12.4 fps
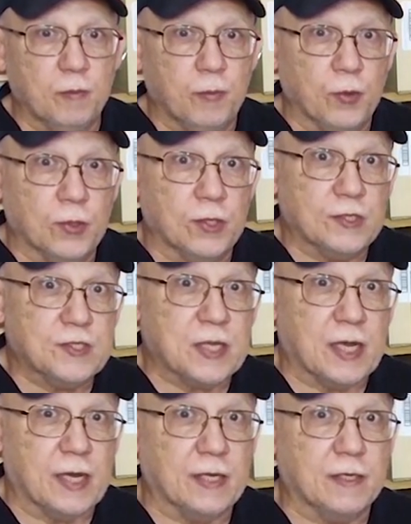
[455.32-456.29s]
put it
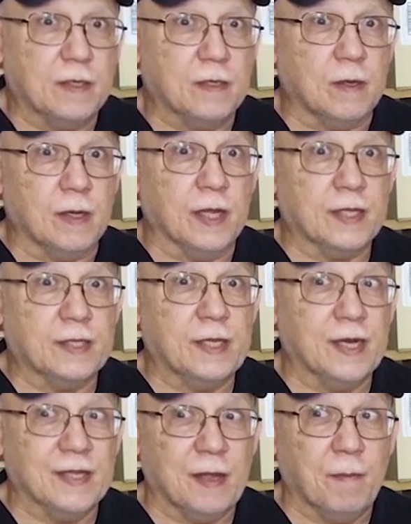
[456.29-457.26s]
aside, collect
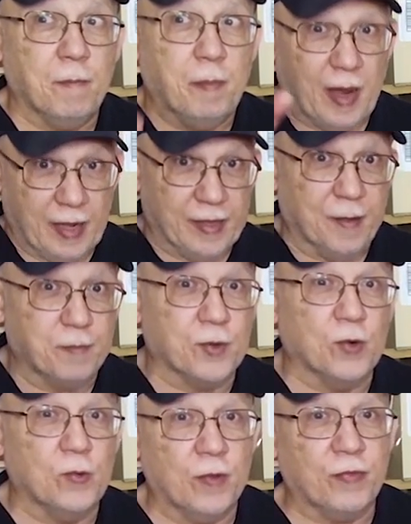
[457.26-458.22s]
it, and then buy that
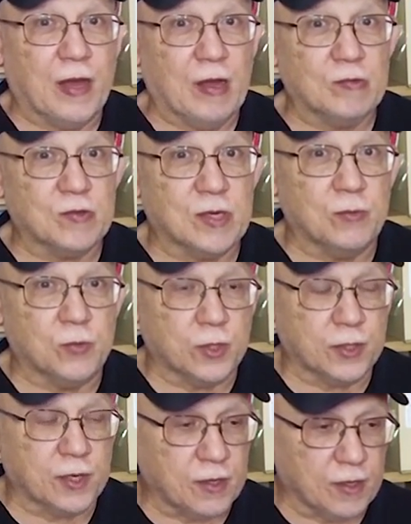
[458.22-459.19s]
Pro one thousand I'm
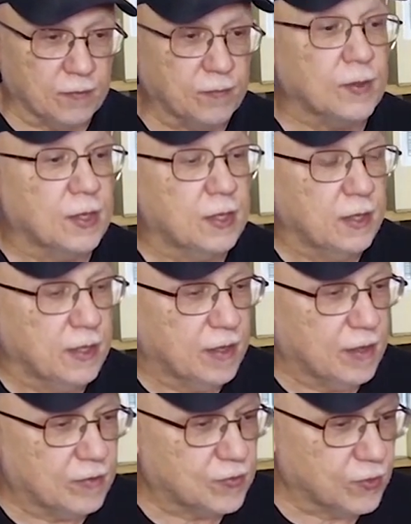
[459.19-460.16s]
working on.
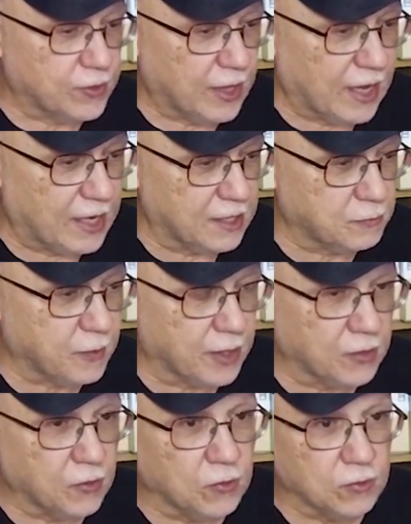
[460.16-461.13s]
And so that is my
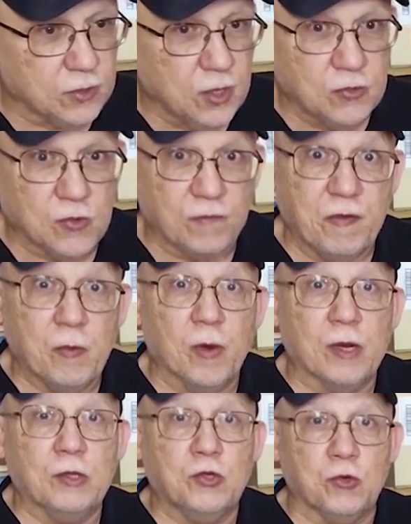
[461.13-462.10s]
goal. So if you
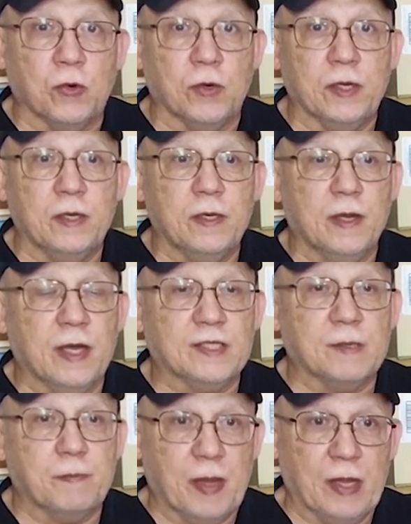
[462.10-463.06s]
want to join
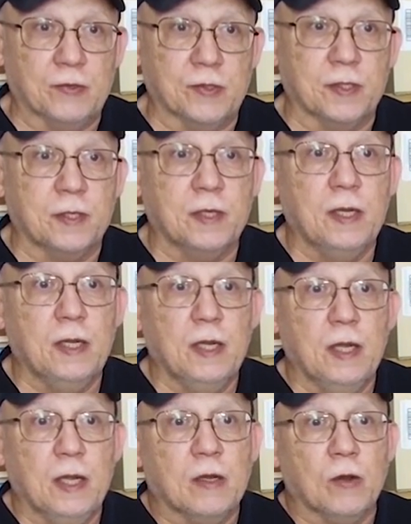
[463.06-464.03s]
as a patron,
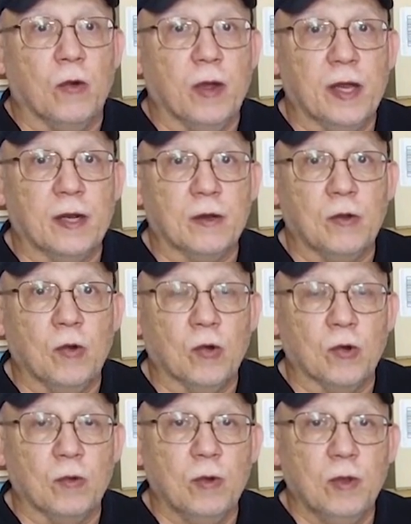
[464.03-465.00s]
go ahead and go
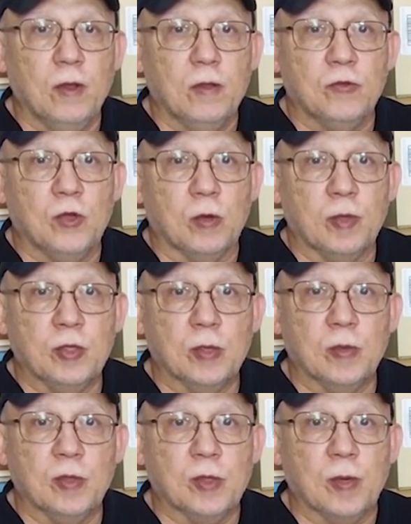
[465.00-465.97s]
to w
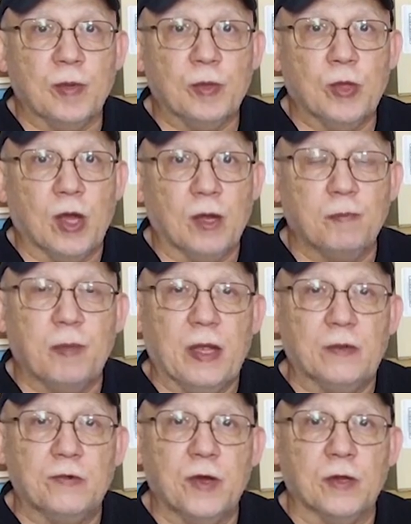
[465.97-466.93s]
w w dot
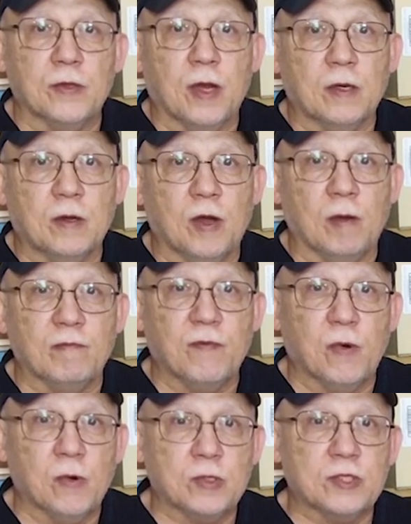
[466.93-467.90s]
patreon dot com
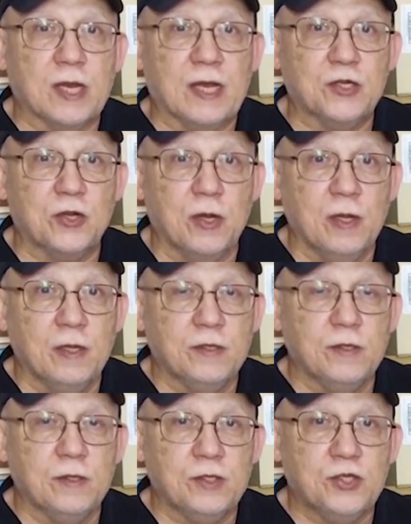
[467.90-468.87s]
forward slash
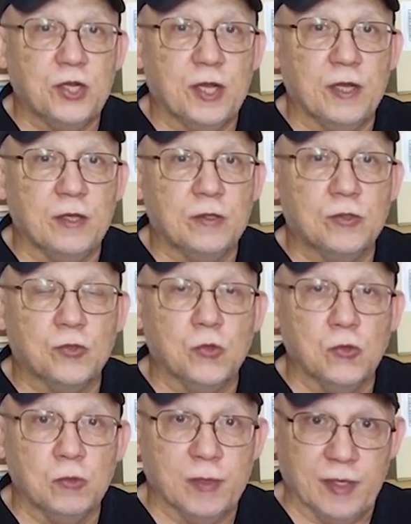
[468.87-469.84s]

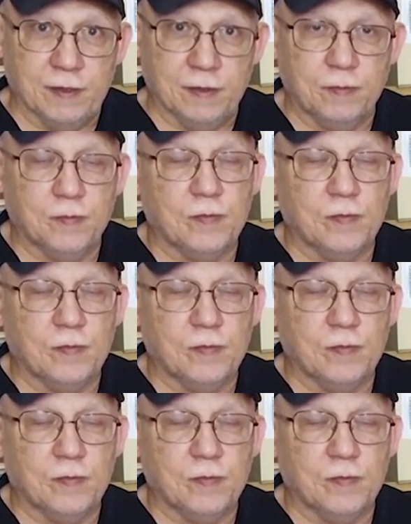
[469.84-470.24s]
JToolman.